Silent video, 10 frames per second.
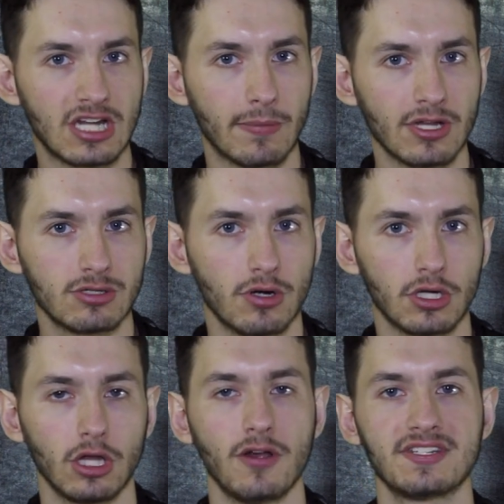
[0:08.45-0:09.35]
coming to a
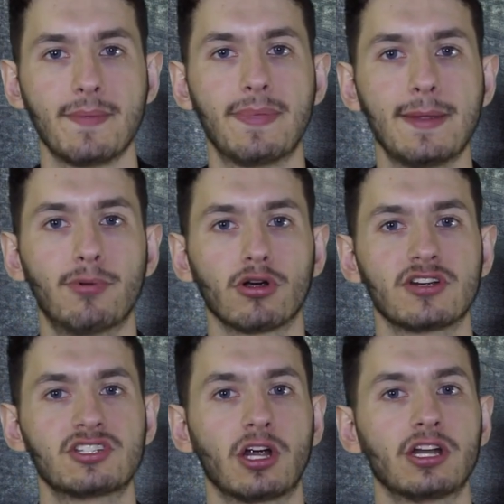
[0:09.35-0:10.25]
close and people are
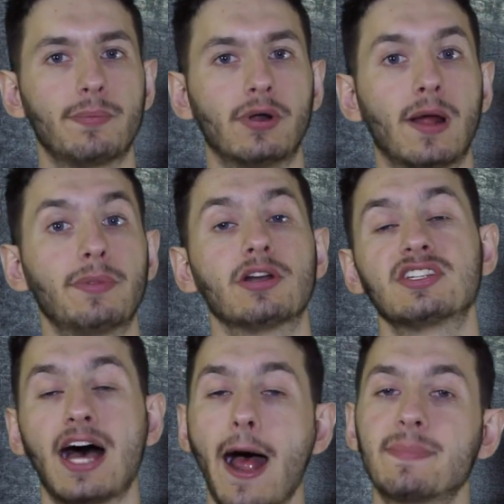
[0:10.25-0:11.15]
starting to put up their
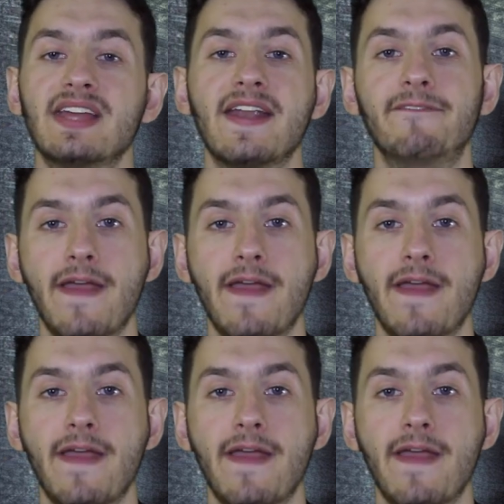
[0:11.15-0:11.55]
top 10